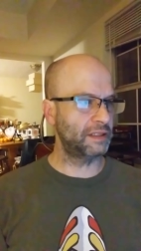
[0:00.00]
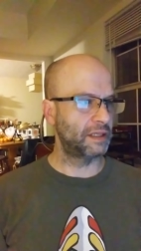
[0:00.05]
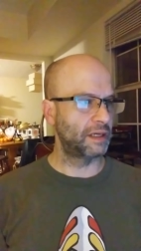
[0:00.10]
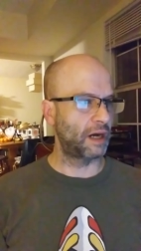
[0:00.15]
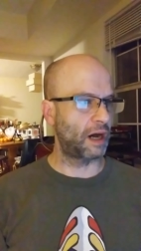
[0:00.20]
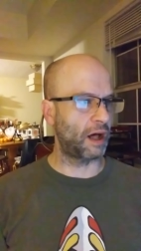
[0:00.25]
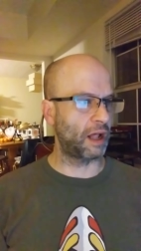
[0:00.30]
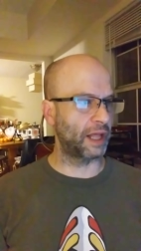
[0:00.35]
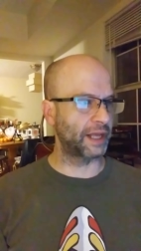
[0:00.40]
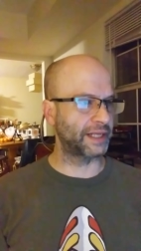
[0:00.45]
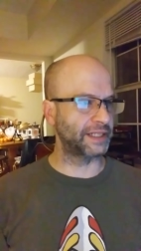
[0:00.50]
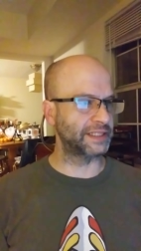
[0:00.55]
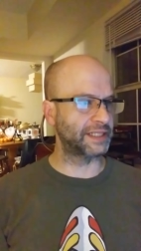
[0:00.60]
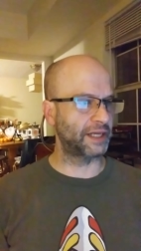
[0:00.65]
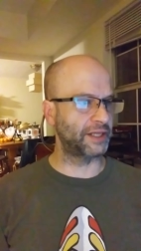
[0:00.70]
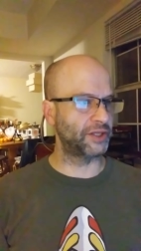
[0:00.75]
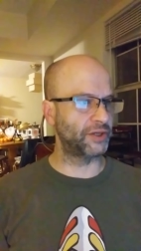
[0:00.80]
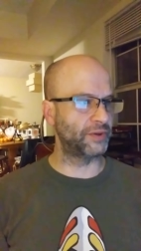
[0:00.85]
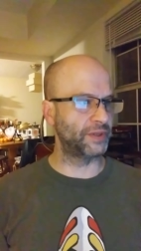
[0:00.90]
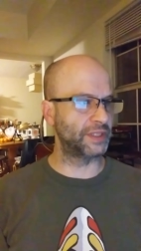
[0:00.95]
all I can tell
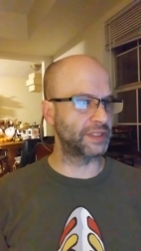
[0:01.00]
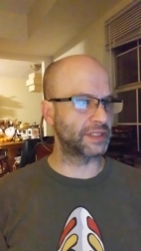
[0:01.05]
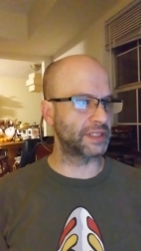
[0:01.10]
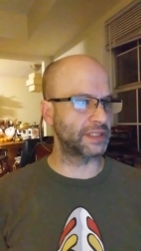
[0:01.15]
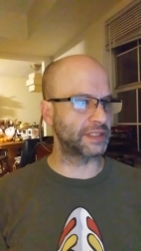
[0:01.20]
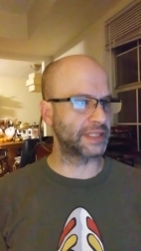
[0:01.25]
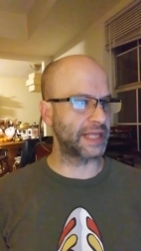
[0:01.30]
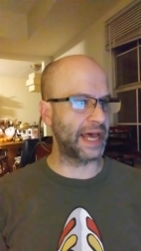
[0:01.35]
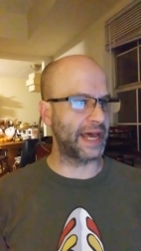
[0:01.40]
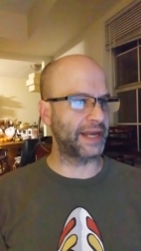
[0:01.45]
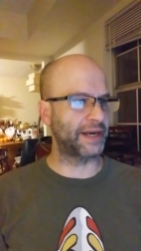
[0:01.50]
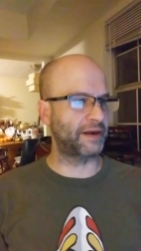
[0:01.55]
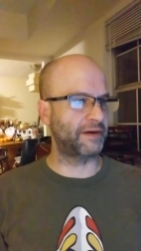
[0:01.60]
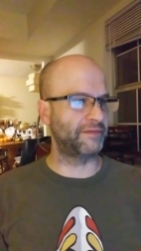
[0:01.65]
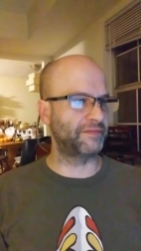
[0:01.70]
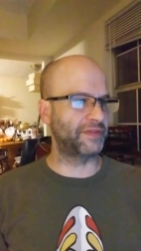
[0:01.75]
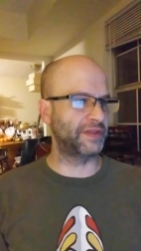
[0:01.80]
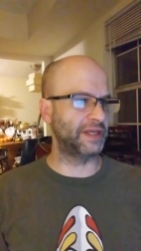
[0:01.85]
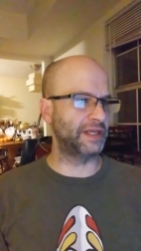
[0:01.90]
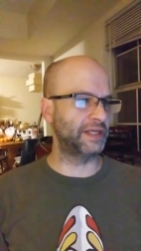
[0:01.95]
you is is that
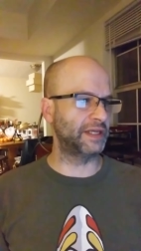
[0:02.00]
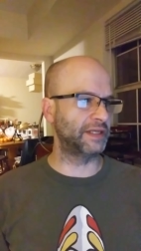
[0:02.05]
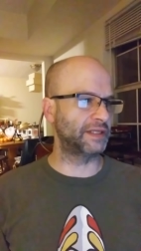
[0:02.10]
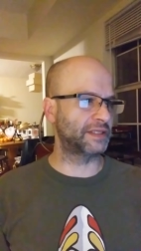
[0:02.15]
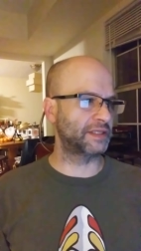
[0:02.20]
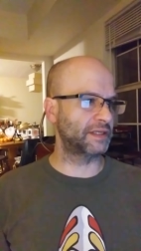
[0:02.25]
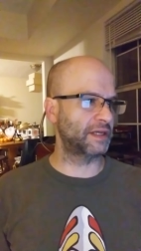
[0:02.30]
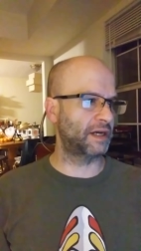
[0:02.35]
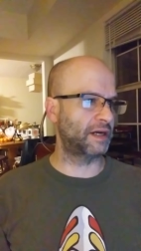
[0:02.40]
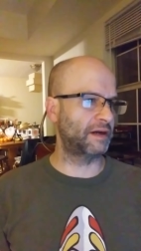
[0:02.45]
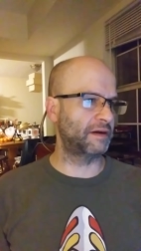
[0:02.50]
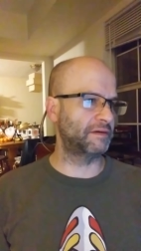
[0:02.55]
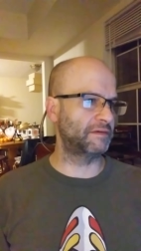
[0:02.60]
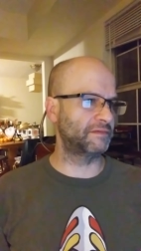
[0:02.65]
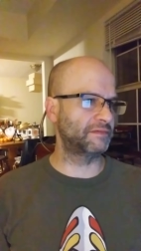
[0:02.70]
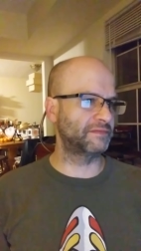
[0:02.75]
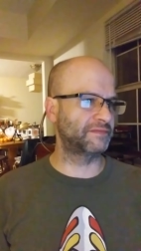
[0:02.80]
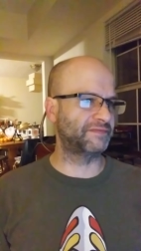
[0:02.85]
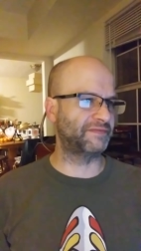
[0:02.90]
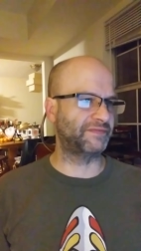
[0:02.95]
of these. Uh,
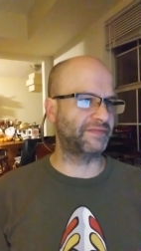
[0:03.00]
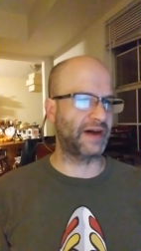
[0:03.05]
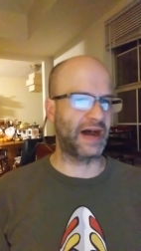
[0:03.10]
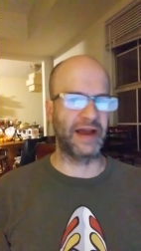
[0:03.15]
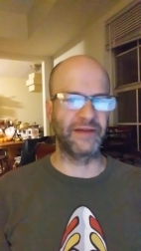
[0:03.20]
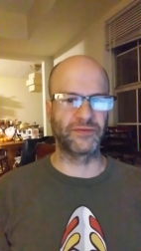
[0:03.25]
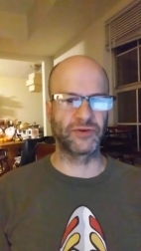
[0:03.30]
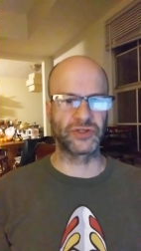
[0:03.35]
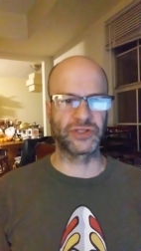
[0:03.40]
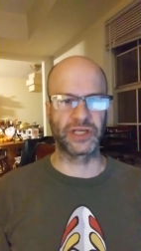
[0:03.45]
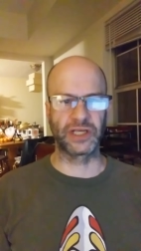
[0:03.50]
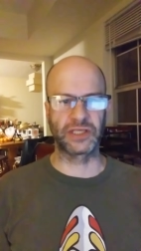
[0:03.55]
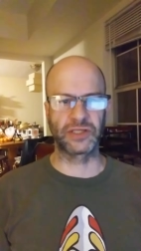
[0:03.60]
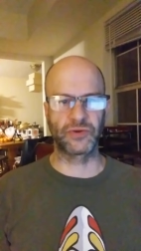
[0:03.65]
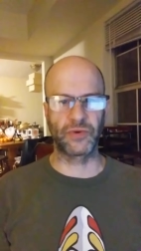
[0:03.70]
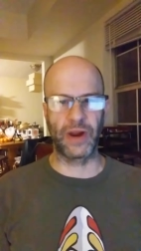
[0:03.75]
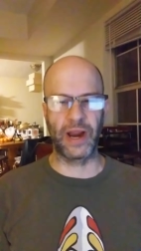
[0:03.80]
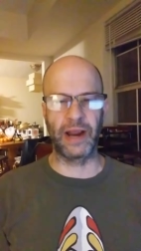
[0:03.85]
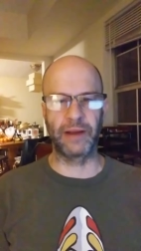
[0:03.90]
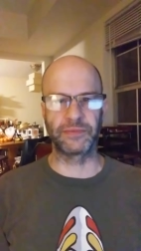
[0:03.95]
five or six
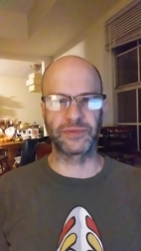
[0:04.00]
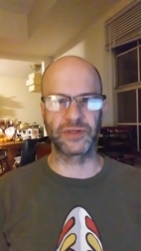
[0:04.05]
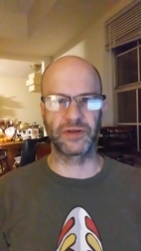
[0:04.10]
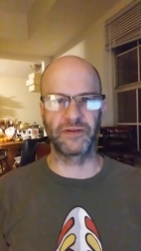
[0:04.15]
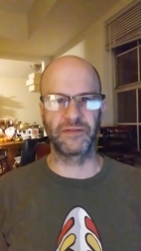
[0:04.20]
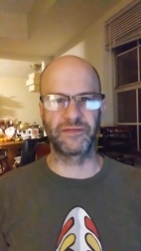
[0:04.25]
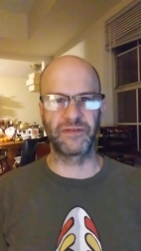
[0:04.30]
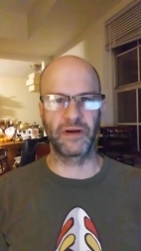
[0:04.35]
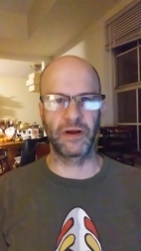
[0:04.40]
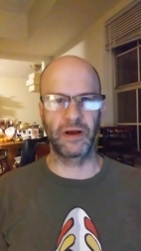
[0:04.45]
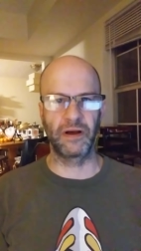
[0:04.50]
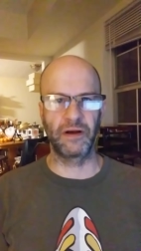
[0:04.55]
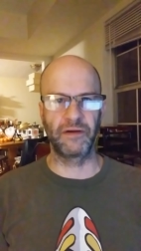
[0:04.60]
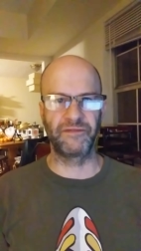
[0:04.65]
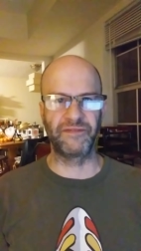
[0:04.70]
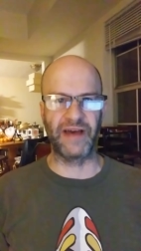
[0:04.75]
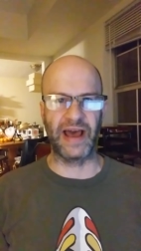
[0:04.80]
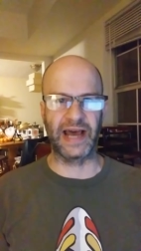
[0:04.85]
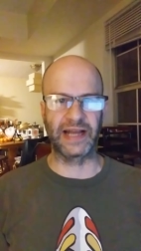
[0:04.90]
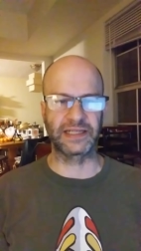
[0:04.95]
grams of uh,
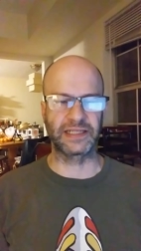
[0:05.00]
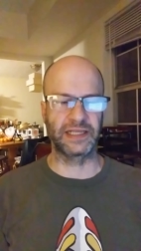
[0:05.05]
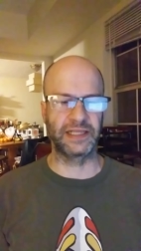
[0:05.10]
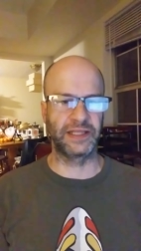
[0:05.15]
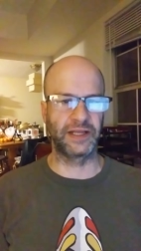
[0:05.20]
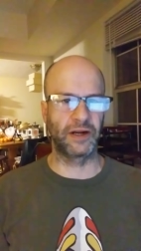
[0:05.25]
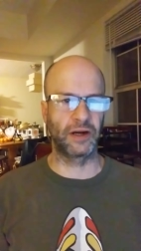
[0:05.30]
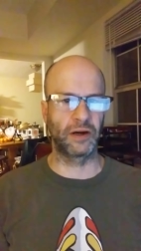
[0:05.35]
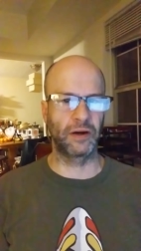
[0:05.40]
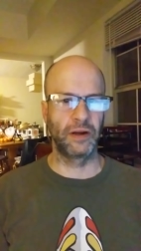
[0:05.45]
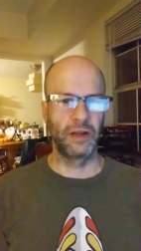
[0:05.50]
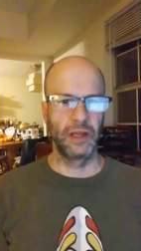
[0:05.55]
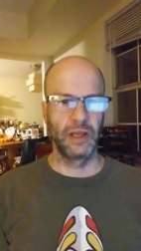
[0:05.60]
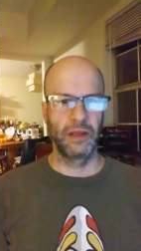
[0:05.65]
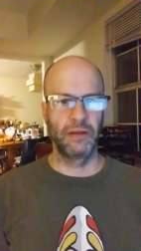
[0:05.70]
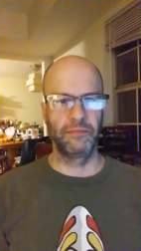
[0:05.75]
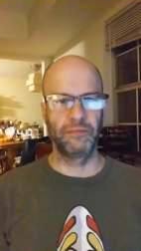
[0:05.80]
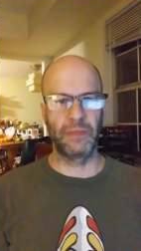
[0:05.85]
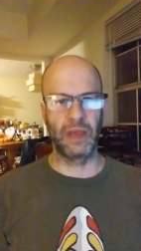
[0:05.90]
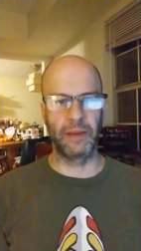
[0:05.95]
fat in there.
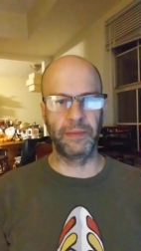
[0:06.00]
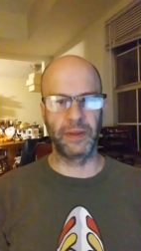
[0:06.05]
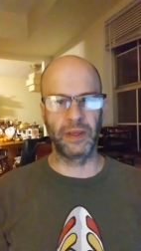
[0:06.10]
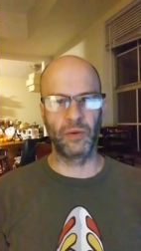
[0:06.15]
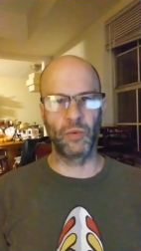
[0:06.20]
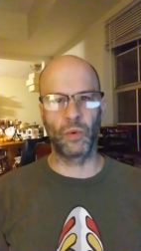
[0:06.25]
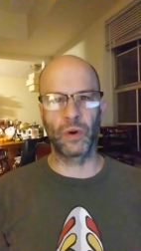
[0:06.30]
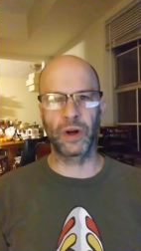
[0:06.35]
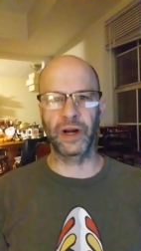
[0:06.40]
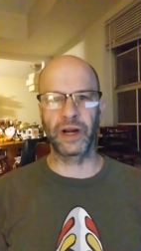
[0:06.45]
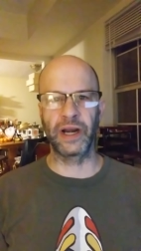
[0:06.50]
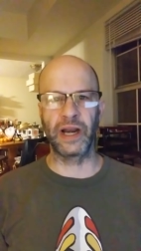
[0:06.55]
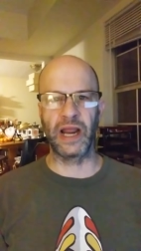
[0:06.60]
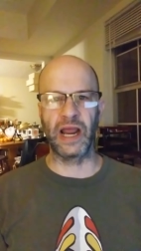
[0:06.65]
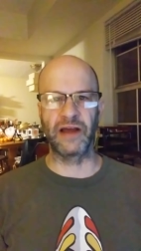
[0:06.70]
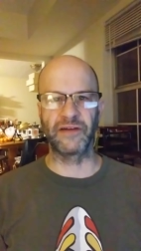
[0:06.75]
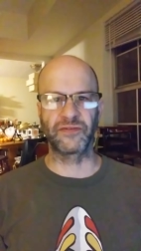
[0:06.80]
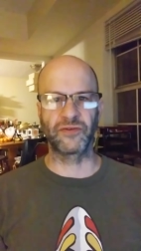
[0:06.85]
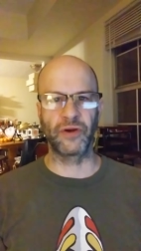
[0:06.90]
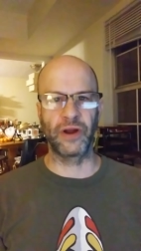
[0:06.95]
Maybe one and a
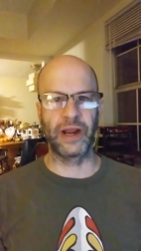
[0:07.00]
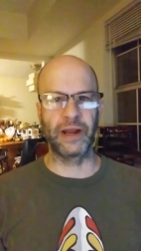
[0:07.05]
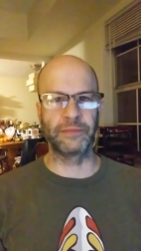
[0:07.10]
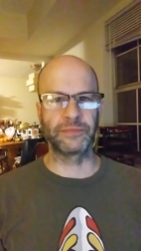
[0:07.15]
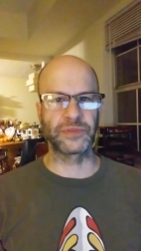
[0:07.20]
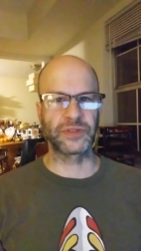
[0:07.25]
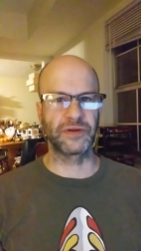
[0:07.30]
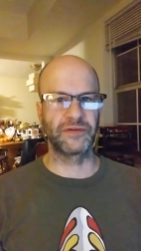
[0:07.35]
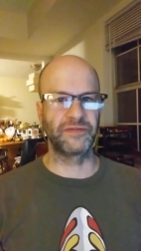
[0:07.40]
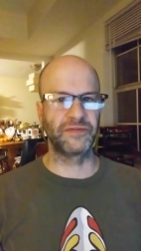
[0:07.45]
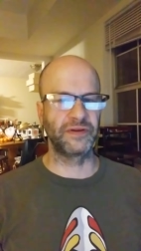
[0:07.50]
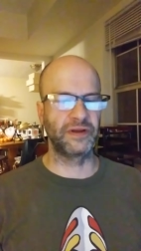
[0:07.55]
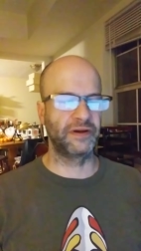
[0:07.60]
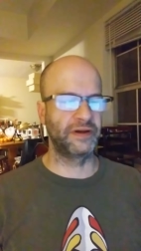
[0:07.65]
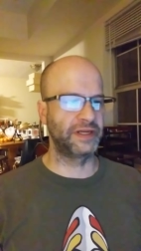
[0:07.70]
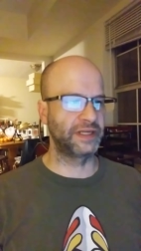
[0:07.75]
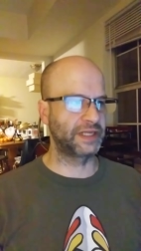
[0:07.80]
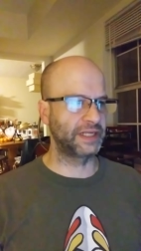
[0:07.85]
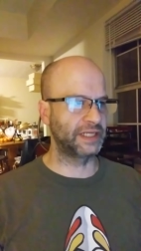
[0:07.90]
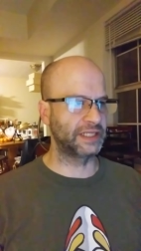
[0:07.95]
half grams of
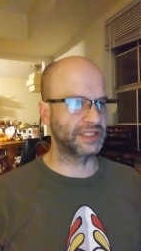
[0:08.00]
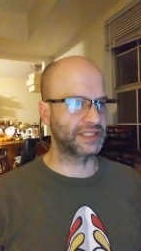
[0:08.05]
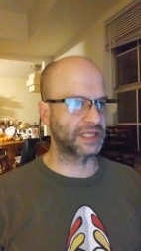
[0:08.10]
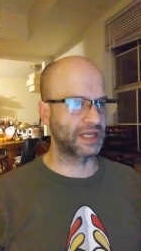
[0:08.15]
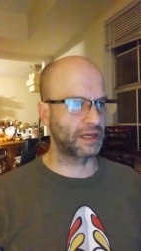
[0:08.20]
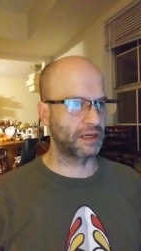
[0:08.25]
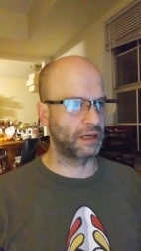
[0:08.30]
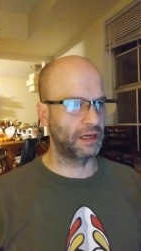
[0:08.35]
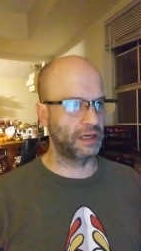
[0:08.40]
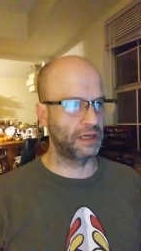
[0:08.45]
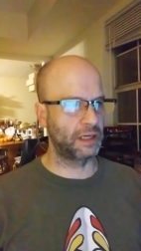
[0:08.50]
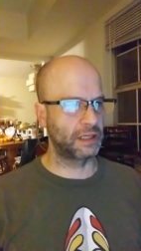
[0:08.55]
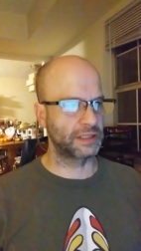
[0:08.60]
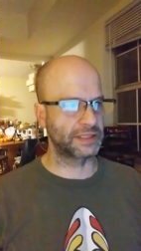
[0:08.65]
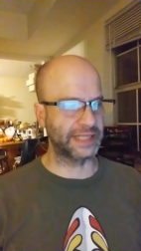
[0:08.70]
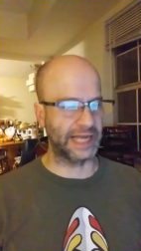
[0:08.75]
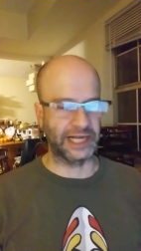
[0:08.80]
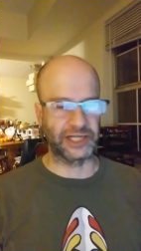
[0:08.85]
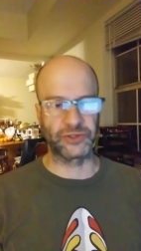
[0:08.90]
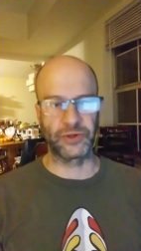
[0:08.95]
it is uh,
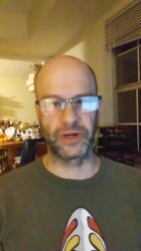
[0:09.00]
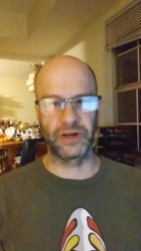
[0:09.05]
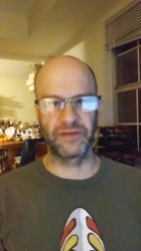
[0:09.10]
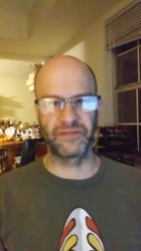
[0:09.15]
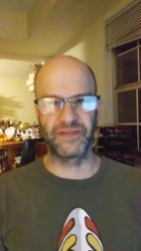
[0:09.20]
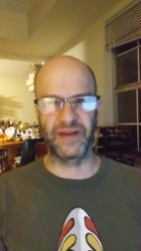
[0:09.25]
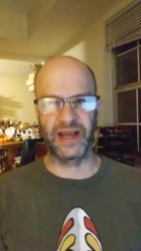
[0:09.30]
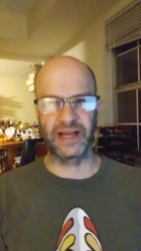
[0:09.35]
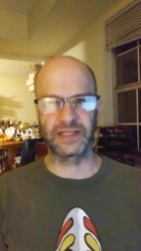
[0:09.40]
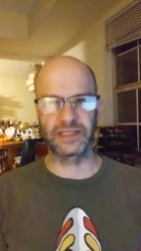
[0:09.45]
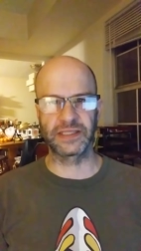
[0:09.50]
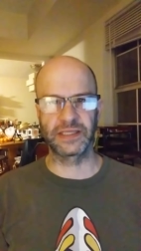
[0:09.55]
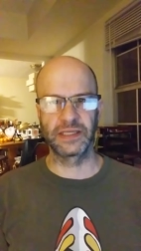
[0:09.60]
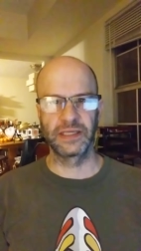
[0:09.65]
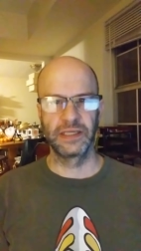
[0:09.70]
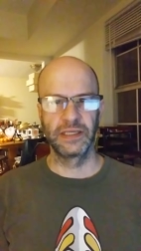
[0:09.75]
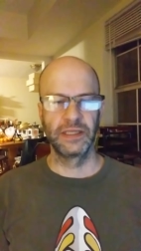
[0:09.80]
saturated fats.